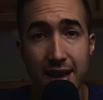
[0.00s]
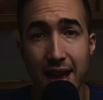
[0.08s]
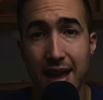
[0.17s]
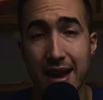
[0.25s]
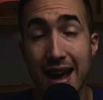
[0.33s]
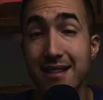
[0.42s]

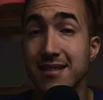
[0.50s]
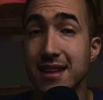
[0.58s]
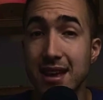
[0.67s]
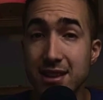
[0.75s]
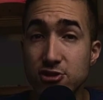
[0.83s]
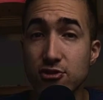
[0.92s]
And as an
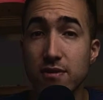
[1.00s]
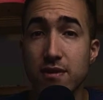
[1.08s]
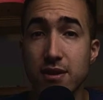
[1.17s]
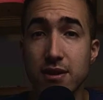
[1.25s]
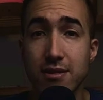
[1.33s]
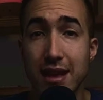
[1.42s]

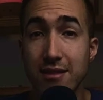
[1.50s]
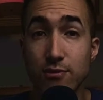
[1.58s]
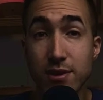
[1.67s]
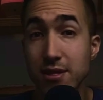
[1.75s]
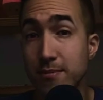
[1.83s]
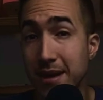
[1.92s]
introvert, that's
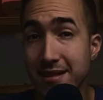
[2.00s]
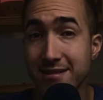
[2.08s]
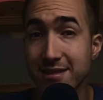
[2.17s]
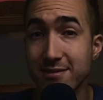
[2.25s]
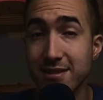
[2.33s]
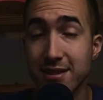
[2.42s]
one of the best
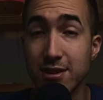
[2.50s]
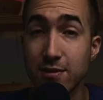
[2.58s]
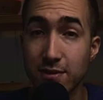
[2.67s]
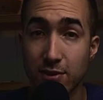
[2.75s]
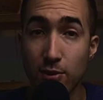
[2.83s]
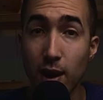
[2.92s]
skills that
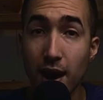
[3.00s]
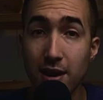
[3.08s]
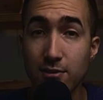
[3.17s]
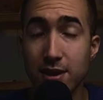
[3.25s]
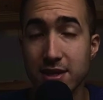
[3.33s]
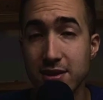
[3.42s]
you've
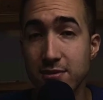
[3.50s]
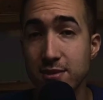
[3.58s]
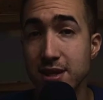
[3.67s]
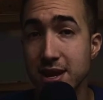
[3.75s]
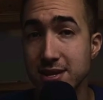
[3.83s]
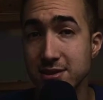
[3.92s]
acquired, whether you
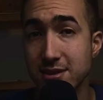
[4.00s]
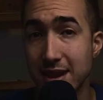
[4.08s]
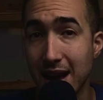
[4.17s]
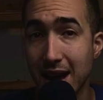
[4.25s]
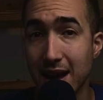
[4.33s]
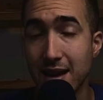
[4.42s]
realize it or
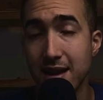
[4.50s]
not.